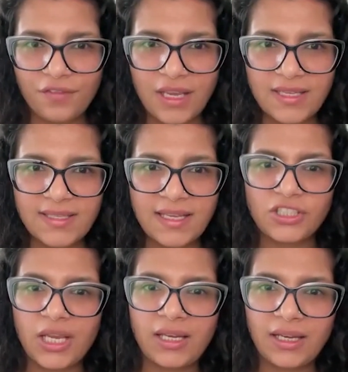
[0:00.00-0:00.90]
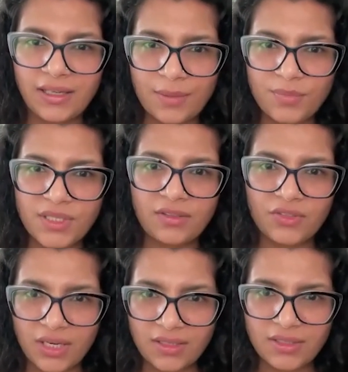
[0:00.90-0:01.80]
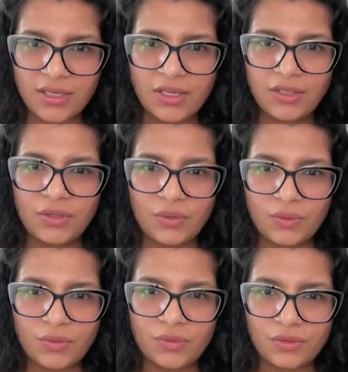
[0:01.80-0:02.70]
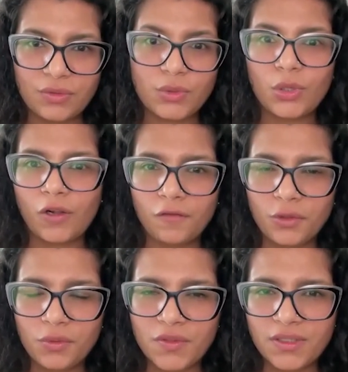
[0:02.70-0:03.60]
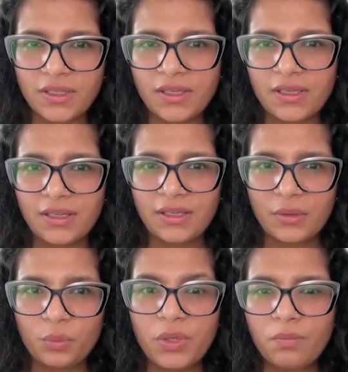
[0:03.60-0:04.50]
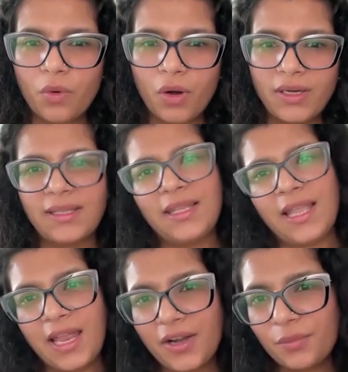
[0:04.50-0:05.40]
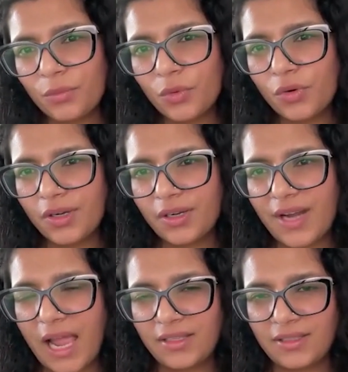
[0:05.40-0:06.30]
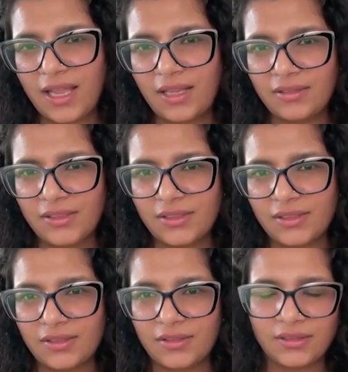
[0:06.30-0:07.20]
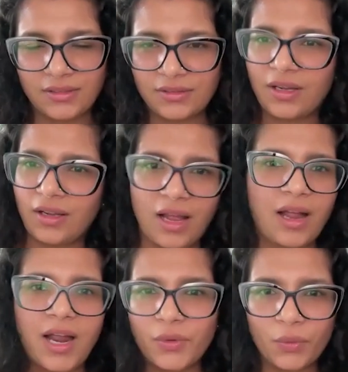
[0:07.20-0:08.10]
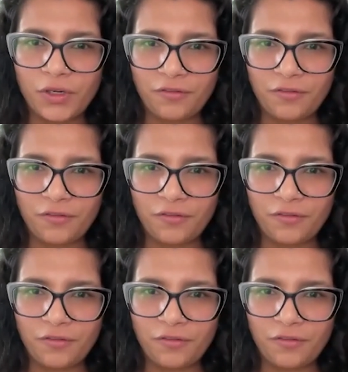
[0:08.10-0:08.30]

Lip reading: phase and sharing tips and tricks, to solve those, we bond there more rather than uh, our old